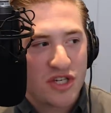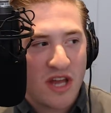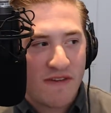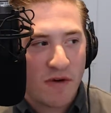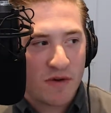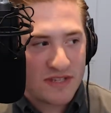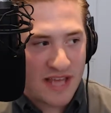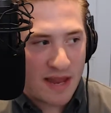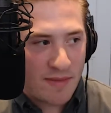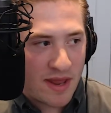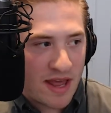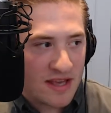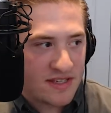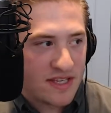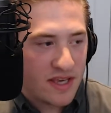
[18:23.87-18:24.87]
I've always had about
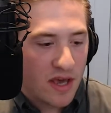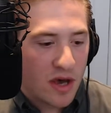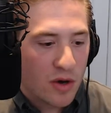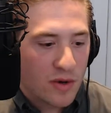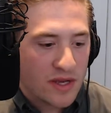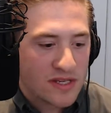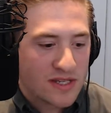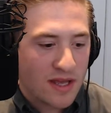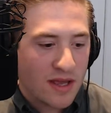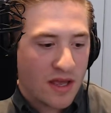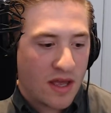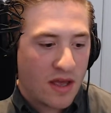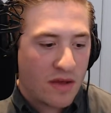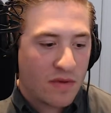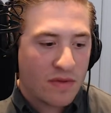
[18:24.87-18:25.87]
SEO is,
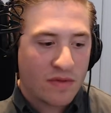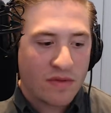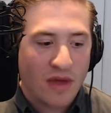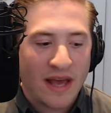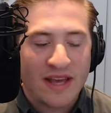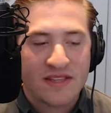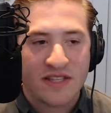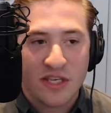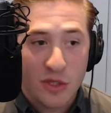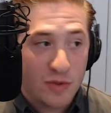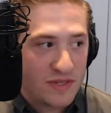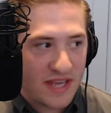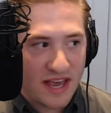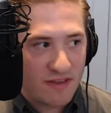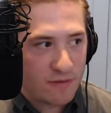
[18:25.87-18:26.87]
I guess the
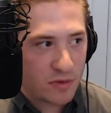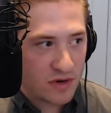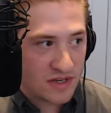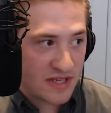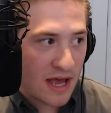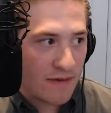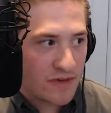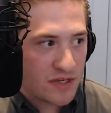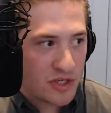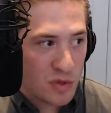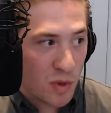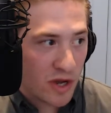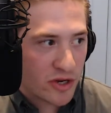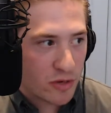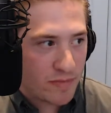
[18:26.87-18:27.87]
use case for it is obvious. You
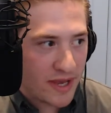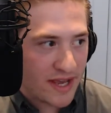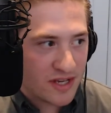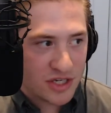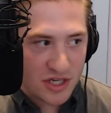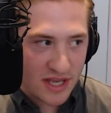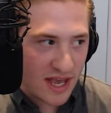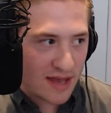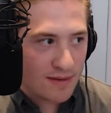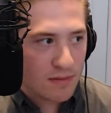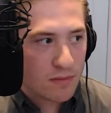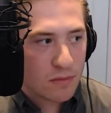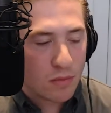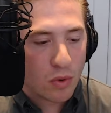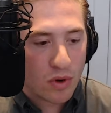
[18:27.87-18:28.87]
want your page to get
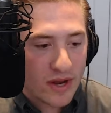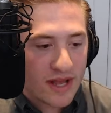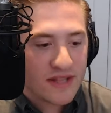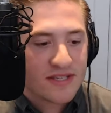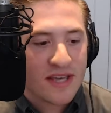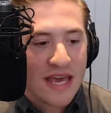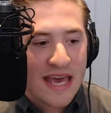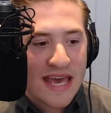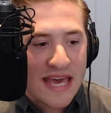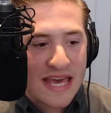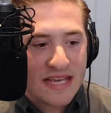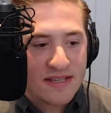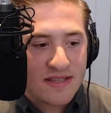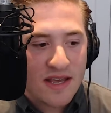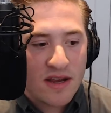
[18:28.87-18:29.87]
more hits.
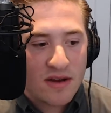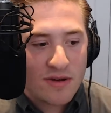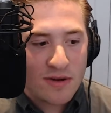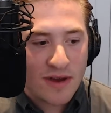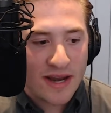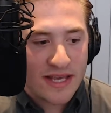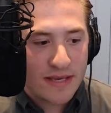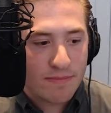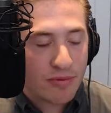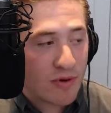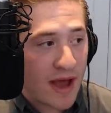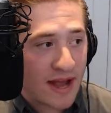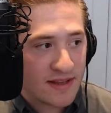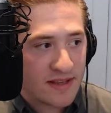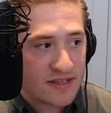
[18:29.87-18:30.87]
Is there any
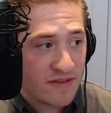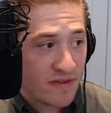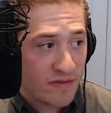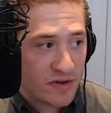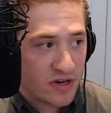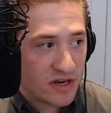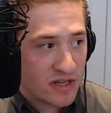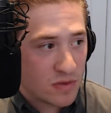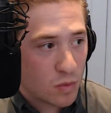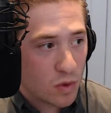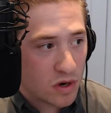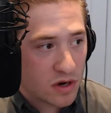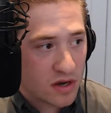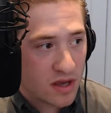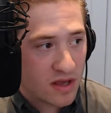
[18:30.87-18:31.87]
practice? Have you ever done any
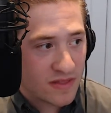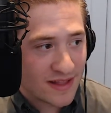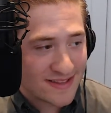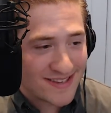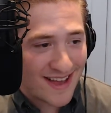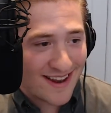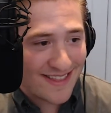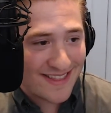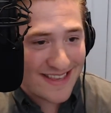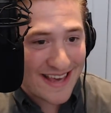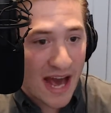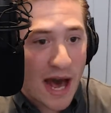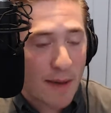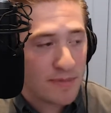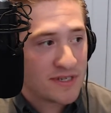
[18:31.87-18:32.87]
work that's kind of the
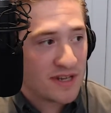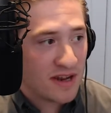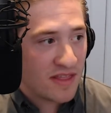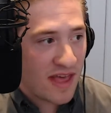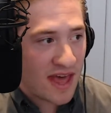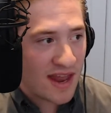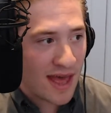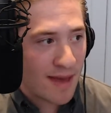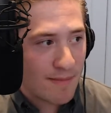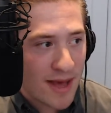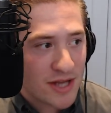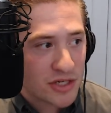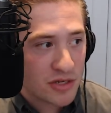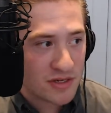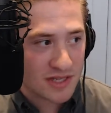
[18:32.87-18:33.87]
opposite of that? I
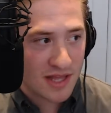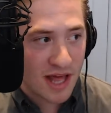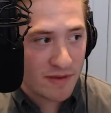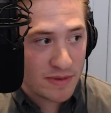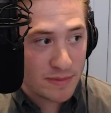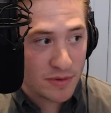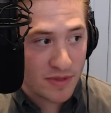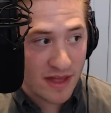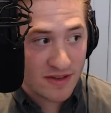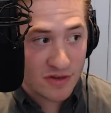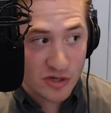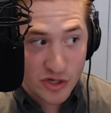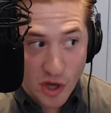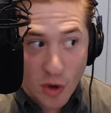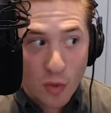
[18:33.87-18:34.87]
imagine there's a lot of people
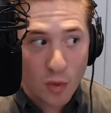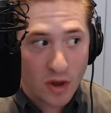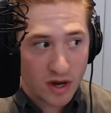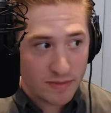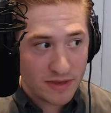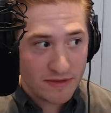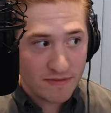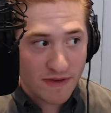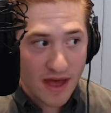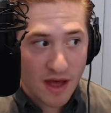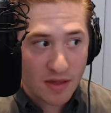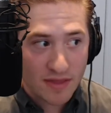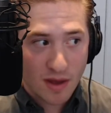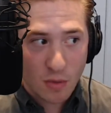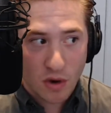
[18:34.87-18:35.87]
that don't want to be
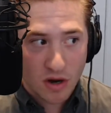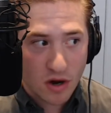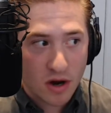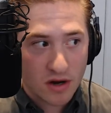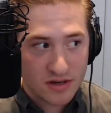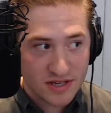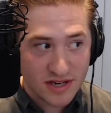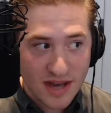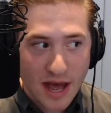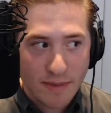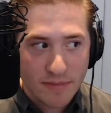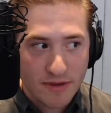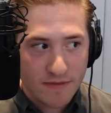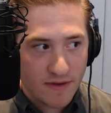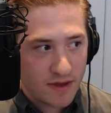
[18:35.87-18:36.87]
found, that work hard to not
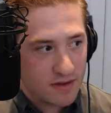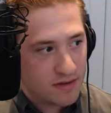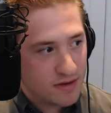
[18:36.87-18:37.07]
be found.